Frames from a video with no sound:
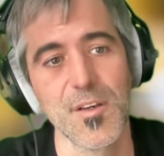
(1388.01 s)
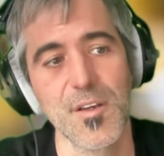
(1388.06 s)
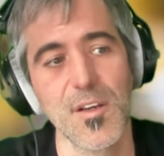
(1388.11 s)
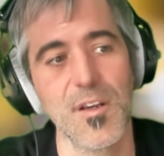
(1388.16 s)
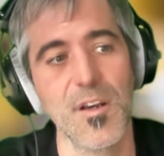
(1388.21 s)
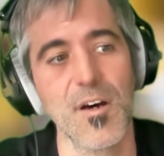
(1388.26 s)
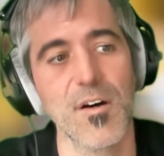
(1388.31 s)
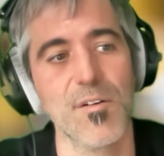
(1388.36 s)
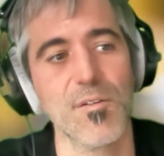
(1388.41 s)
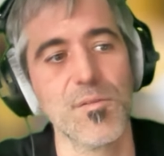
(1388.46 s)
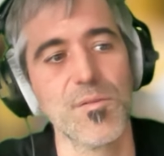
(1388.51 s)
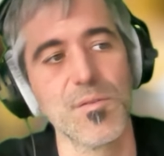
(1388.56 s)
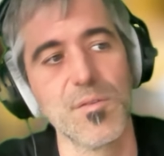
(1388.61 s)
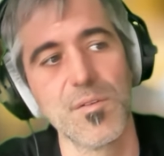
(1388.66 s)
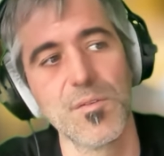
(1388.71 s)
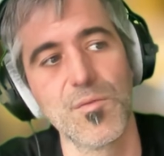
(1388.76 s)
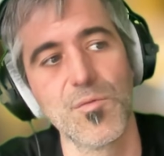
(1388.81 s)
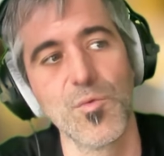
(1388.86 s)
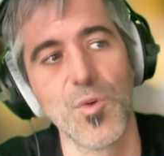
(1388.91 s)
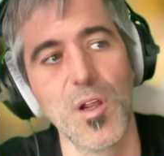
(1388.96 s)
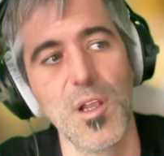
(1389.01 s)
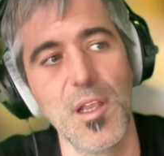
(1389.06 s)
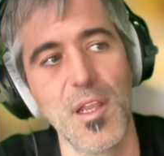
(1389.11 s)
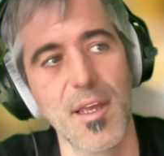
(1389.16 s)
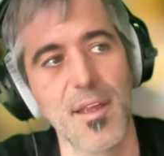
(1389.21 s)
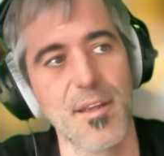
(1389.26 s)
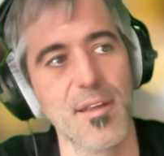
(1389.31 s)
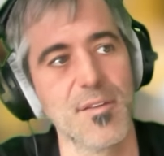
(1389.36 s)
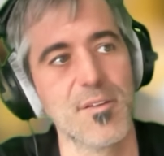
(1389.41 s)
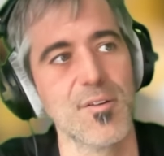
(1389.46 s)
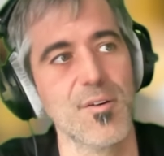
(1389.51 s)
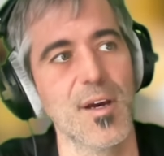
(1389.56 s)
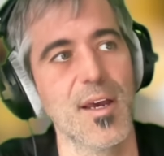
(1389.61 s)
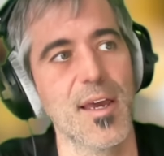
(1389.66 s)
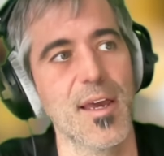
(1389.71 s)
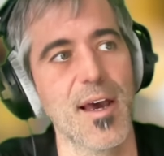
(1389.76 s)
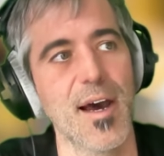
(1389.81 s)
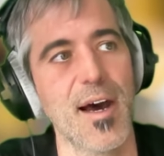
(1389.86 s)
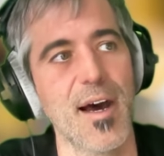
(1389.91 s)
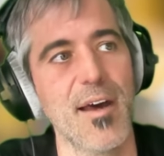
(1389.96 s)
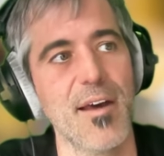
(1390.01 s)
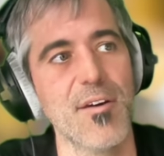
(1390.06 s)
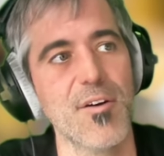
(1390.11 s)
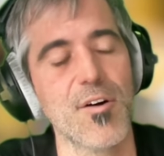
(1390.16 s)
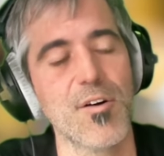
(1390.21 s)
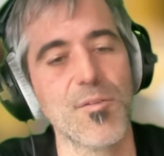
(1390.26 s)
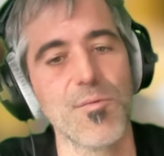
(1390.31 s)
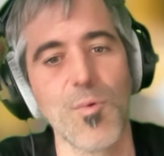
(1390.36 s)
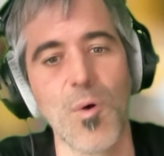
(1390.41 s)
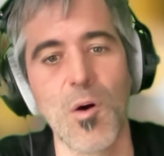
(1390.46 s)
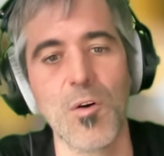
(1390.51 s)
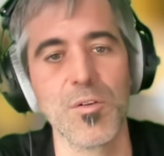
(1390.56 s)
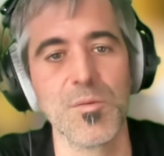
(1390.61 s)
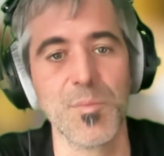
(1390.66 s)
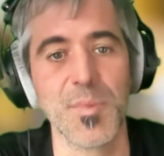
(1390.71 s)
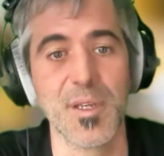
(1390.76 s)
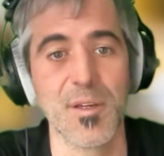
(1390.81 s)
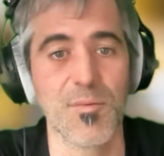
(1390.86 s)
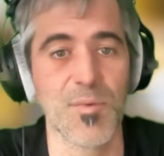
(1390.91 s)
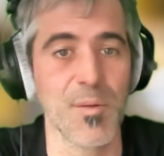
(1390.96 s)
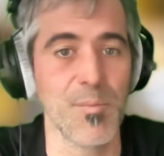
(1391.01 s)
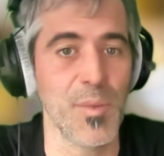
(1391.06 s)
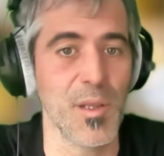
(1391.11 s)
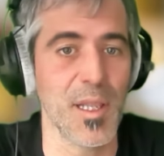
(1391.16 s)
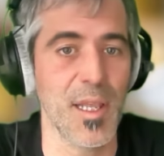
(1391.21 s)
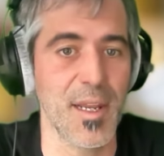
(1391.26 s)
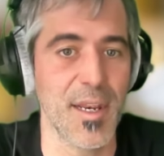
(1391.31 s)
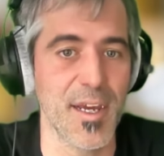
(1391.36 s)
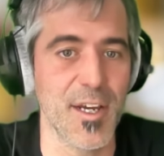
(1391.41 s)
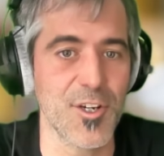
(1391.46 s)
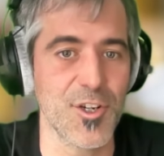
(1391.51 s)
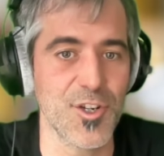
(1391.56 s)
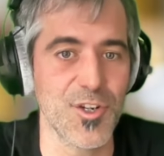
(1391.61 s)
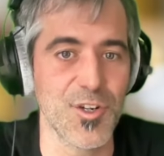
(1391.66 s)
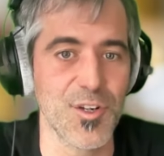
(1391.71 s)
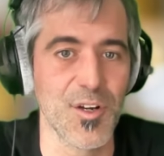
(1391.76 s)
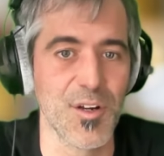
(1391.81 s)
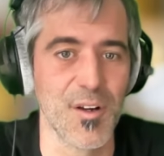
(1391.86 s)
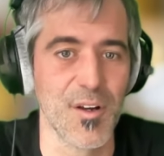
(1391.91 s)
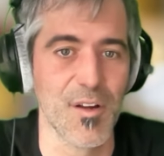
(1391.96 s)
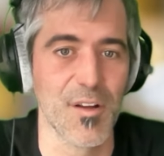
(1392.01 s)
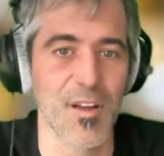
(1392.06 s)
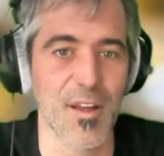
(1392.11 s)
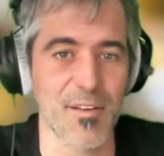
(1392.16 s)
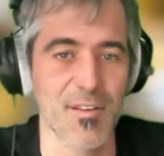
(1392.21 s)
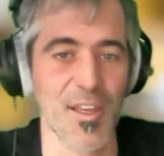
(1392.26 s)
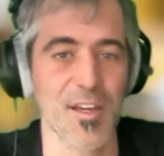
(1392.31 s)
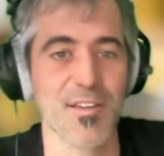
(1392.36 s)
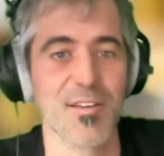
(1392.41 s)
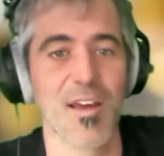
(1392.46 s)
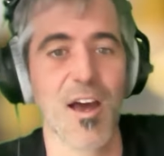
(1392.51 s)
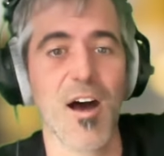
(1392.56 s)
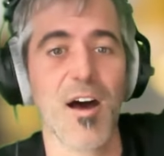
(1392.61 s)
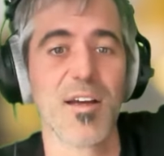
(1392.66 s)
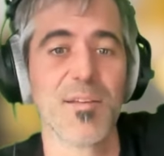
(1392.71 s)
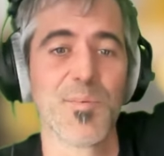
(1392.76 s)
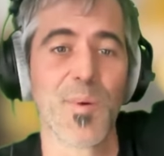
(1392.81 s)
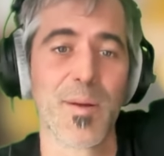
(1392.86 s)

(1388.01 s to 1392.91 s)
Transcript: you know related to AI or won't be replenished like that uh,